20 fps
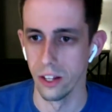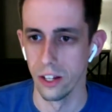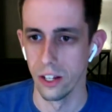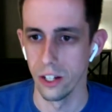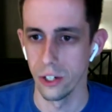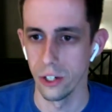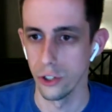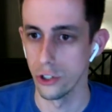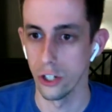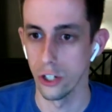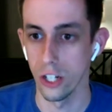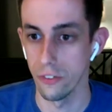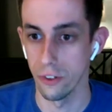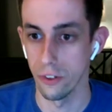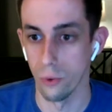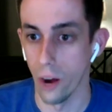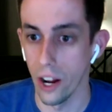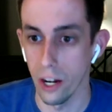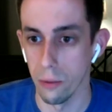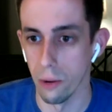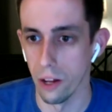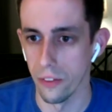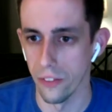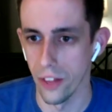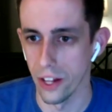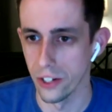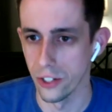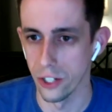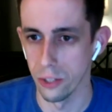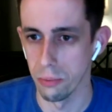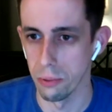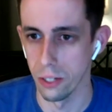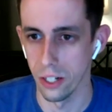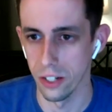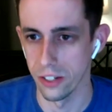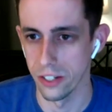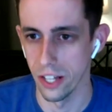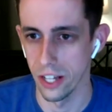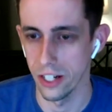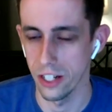you should even write about that just because
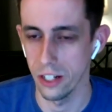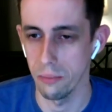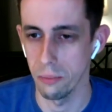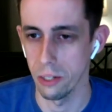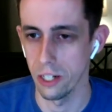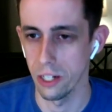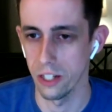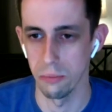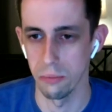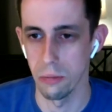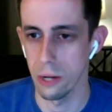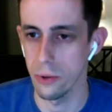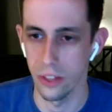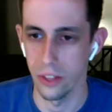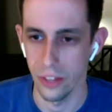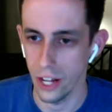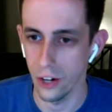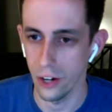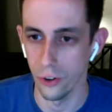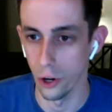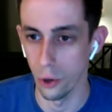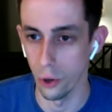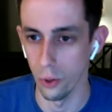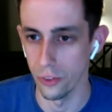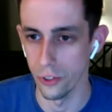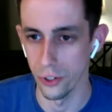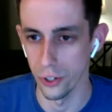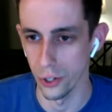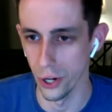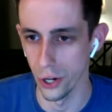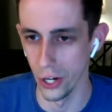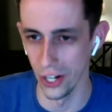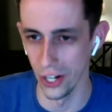they did, because maybe they don't know what they're doing.